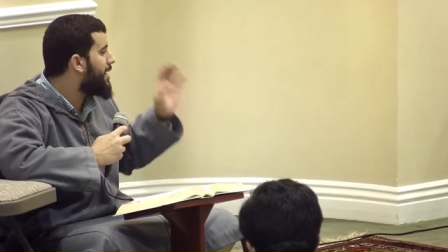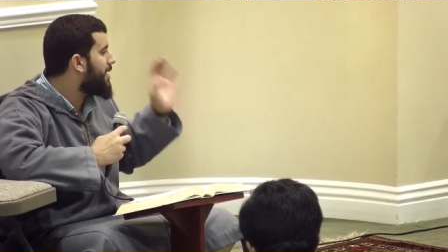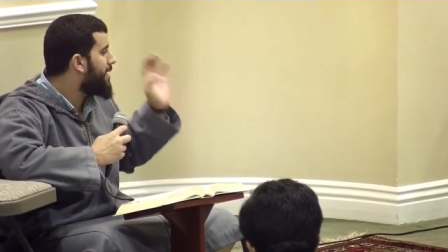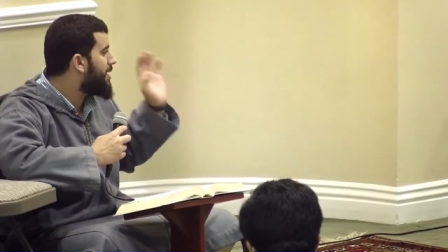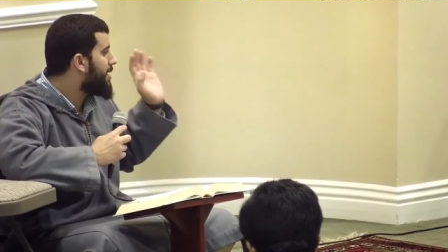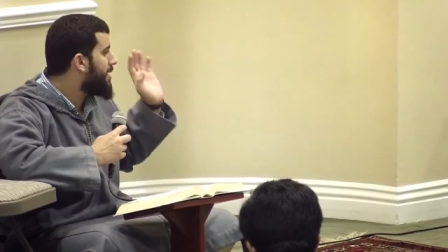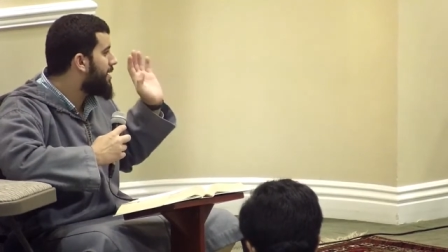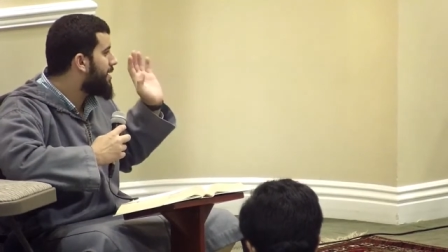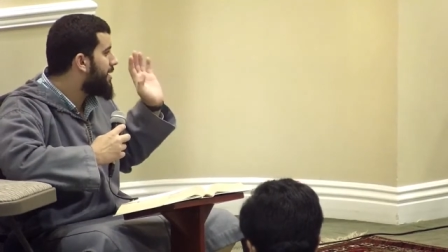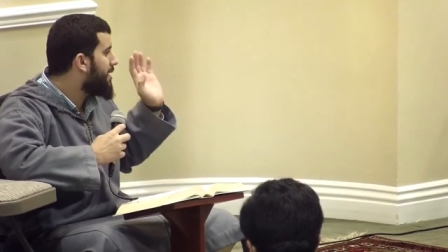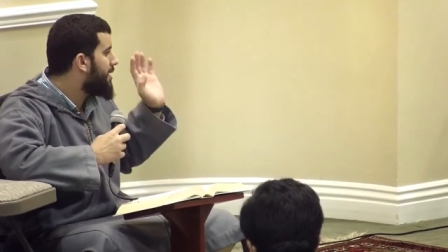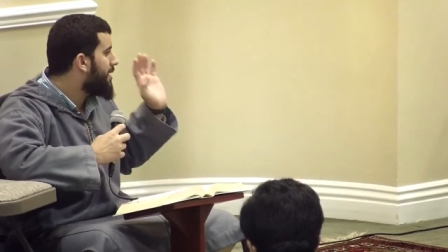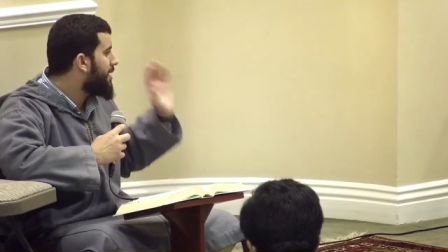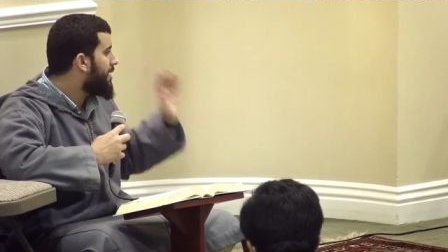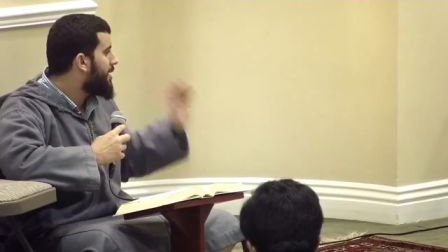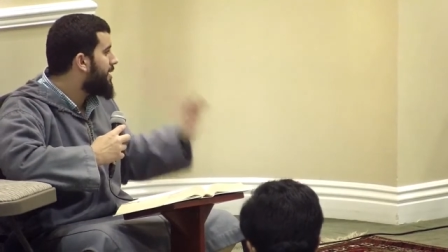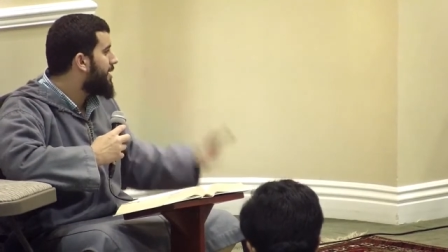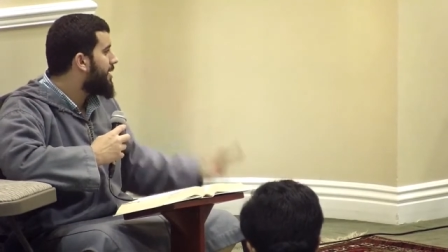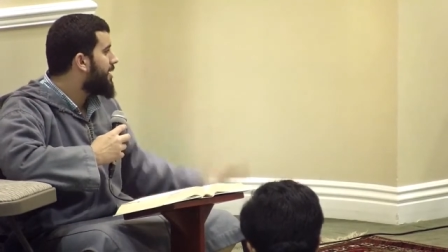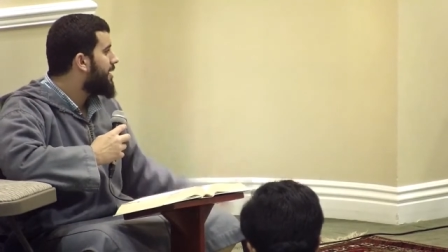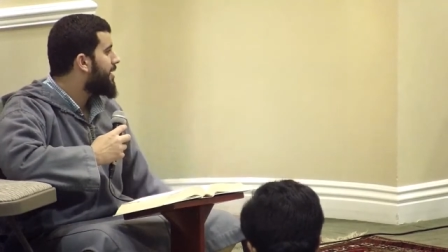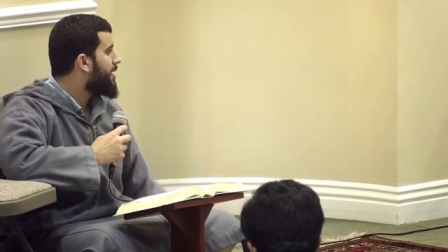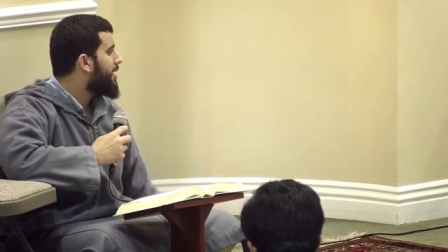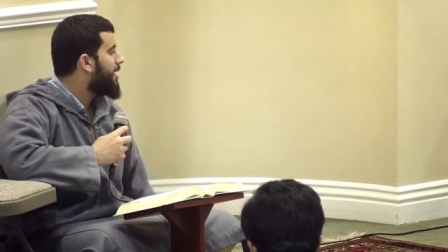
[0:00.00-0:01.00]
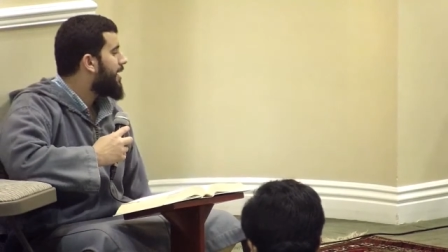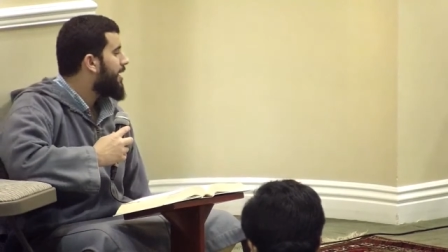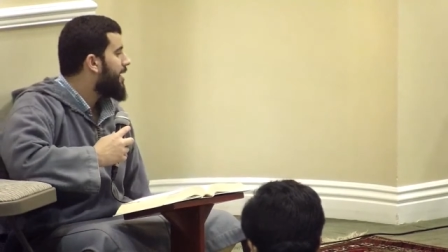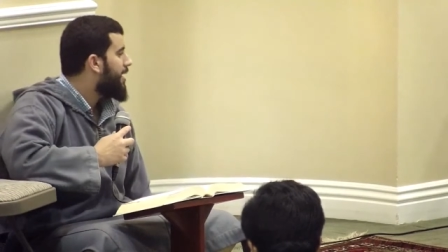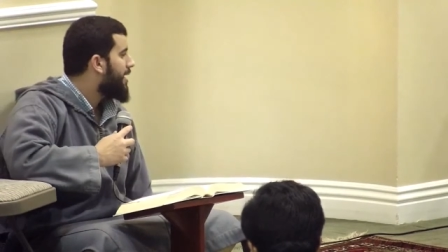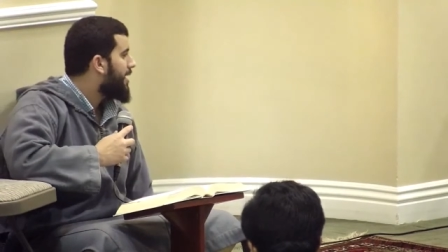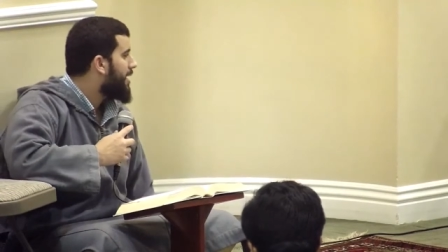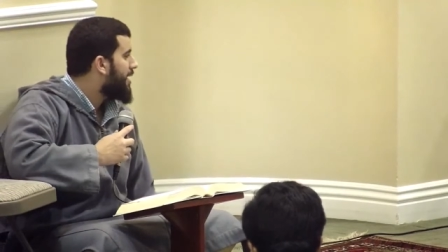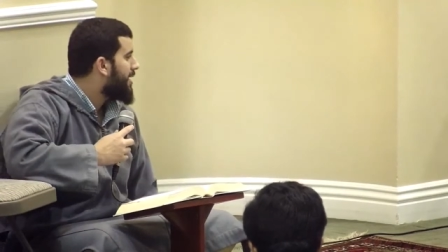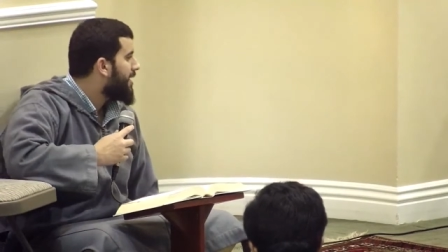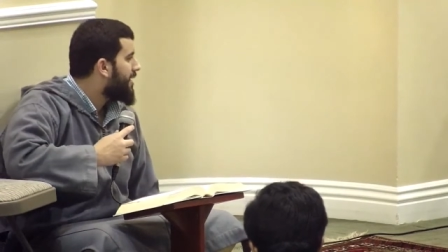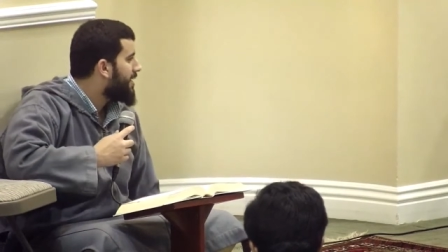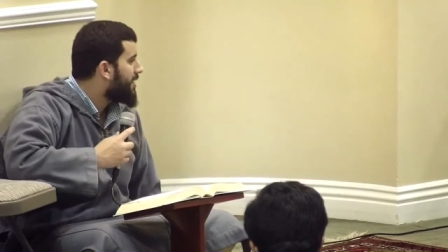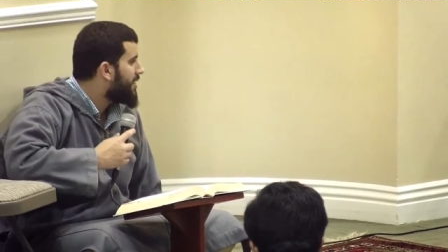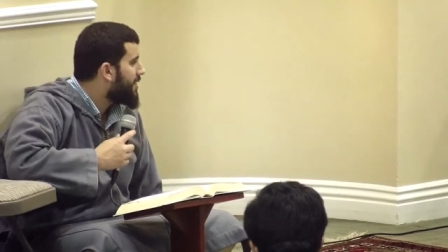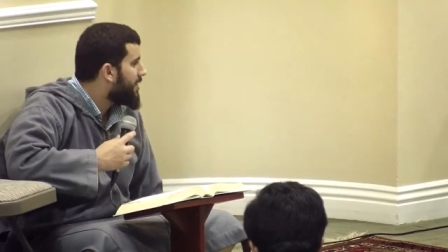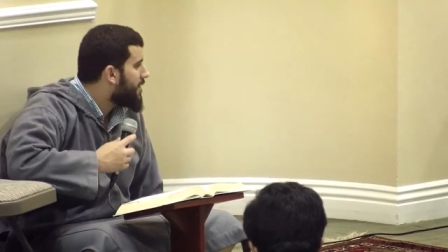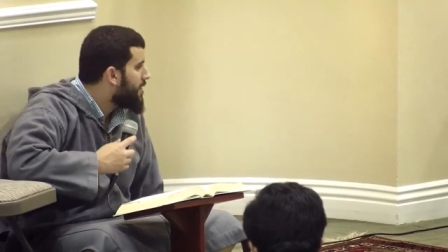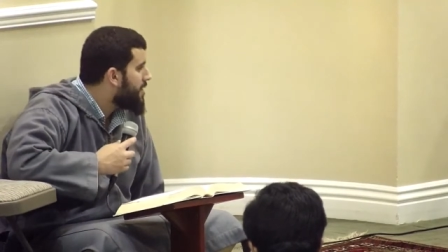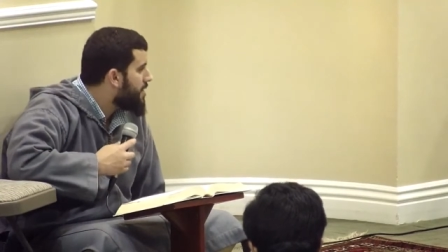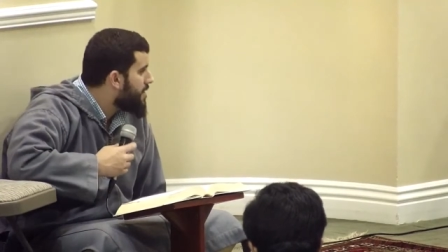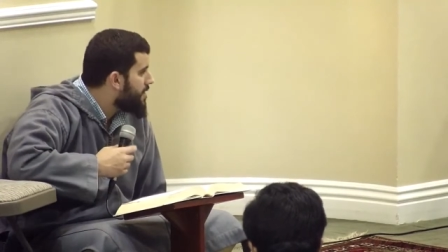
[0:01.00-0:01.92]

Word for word: that uh,